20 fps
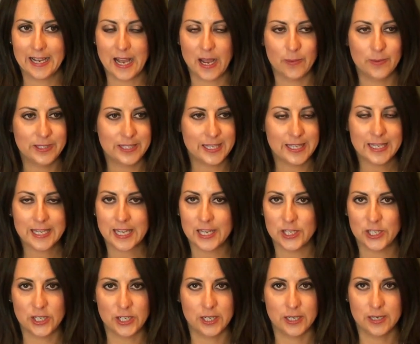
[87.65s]
I was in the
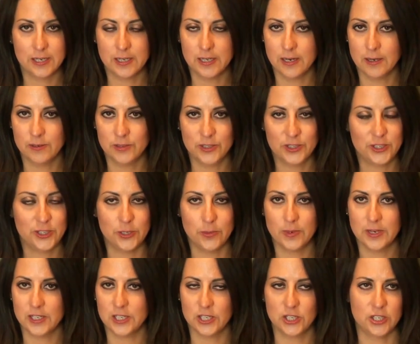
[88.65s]
kitchen, you know, just
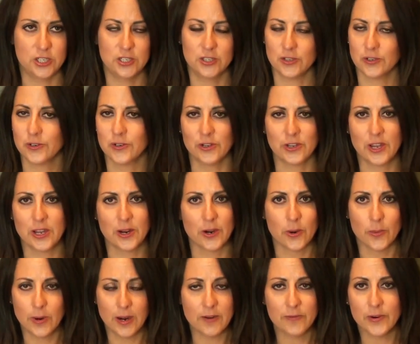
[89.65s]
doing dishes or cooking
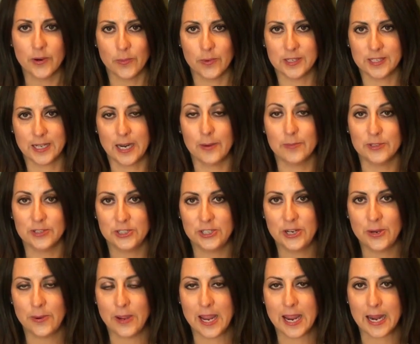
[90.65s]
or whatever it was that I was
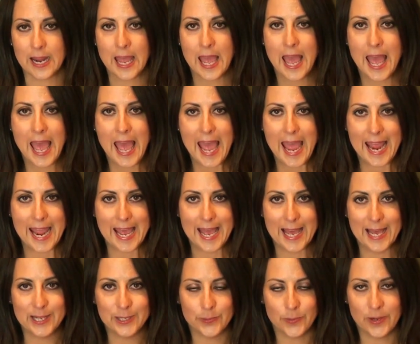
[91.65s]
doing
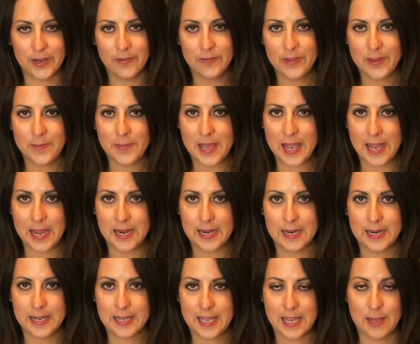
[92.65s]
and one of the
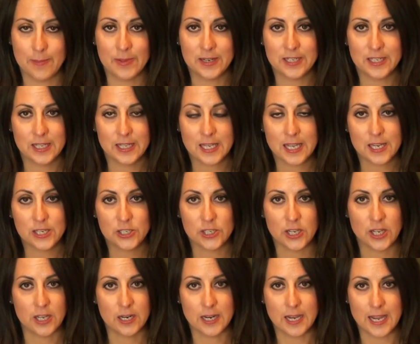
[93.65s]
men came into the
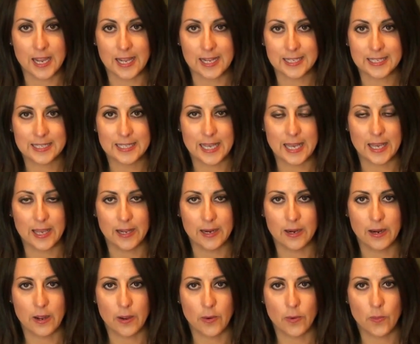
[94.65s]
kitchen and
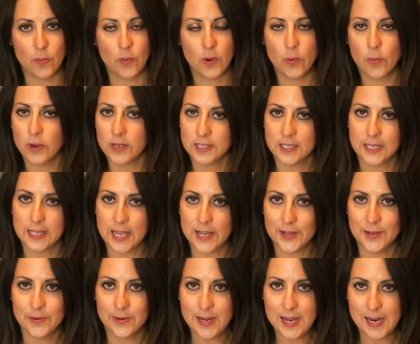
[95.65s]
said, what was it
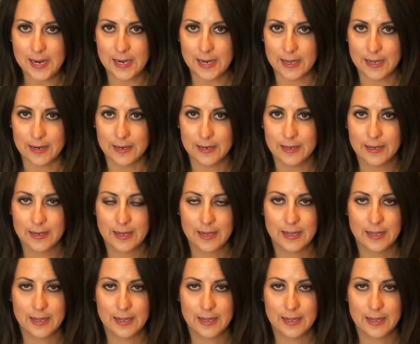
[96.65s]
that you needed?